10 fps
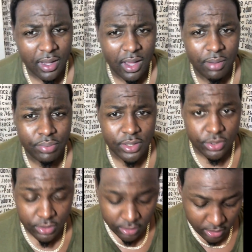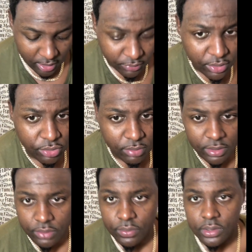our brush session like we
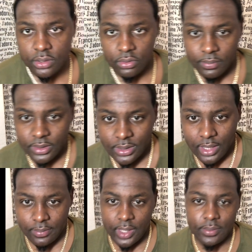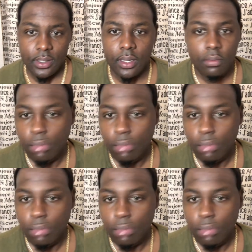normally would. So I'm gonna time lapse that.